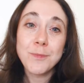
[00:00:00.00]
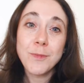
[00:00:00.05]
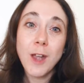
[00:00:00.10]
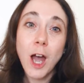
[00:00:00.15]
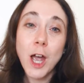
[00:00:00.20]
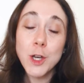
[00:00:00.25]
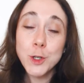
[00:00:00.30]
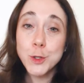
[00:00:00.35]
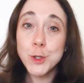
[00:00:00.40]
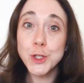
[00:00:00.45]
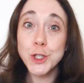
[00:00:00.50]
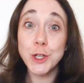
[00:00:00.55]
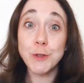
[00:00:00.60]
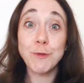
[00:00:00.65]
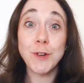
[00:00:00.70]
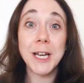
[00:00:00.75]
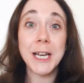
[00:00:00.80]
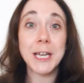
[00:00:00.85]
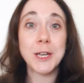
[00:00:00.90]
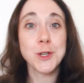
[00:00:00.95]
I also
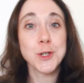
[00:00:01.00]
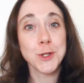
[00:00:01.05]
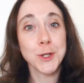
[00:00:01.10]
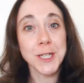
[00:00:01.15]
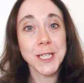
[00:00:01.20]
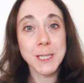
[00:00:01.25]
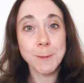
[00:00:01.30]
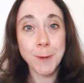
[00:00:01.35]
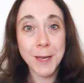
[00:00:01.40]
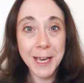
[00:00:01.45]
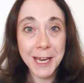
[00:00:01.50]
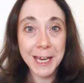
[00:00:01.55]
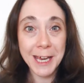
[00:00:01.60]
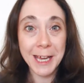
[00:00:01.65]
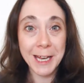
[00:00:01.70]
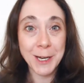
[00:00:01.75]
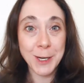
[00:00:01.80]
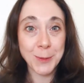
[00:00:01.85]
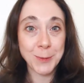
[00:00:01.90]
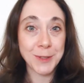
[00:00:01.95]
really enjoy
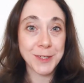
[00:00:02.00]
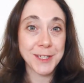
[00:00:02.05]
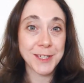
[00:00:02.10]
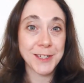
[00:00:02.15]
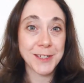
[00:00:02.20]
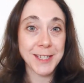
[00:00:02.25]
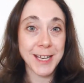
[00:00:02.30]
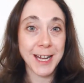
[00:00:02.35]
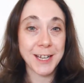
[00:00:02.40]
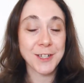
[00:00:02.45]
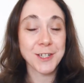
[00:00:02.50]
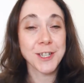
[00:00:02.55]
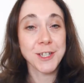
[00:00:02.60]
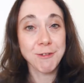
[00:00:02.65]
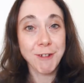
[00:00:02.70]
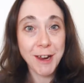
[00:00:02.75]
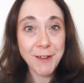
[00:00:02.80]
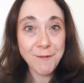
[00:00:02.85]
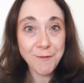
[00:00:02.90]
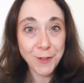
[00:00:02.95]
speaking with Suzanne. She's
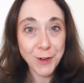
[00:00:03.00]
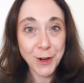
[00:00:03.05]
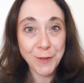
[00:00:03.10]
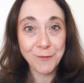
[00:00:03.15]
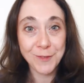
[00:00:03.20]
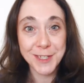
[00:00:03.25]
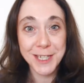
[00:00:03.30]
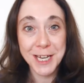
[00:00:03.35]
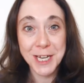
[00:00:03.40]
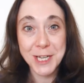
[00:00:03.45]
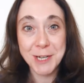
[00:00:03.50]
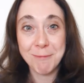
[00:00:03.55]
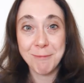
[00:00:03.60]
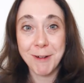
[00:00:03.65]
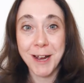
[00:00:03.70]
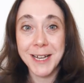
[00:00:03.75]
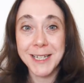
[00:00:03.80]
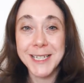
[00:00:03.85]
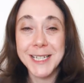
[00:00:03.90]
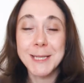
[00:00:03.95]
great for conversation
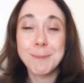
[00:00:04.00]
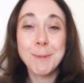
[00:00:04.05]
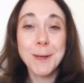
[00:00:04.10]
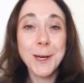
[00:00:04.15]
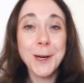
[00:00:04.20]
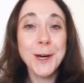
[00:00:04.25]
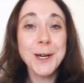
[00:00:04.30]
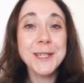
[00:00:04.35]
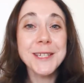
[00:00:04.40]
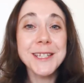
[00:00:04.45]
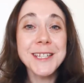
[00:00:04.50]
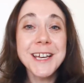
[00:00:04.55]
practice because